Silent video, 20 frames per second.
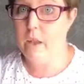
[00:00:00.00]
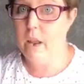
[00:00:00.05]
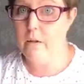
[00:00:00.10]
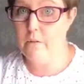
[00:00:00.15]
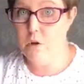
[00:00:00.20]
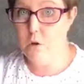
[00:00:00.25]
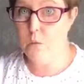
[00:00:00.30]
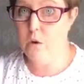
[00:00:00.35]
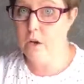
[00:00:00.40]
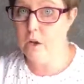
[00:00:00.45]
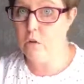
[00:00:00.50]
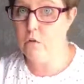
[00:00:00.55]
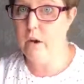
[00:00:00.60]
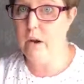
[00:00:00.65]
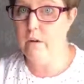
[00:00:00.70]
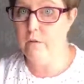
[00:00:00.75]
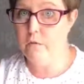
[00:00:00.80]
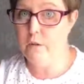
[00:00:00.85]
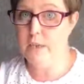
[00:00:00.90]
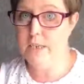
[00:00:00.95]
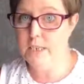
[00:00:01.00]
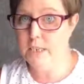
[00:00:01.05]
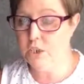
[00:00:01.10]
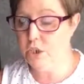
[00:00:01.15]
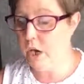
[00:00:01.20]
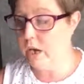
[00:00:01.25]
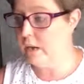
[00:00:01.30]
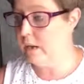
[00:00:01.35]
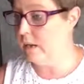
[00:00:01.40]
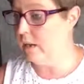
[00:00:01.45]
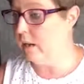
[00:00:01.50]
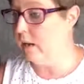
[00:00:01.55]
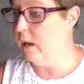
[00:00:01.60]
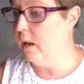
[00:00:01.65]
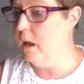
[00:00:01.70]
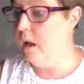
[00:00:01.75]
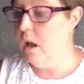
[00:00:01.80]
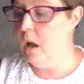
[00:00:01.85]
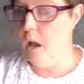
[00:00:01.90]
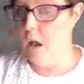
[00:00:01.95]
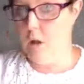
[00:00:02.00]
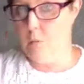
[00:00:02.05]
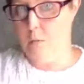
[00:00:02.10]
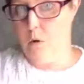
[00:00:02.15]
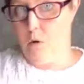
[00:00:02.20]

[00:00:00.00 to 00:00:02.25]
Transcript: if you want to create a fitted jacket um,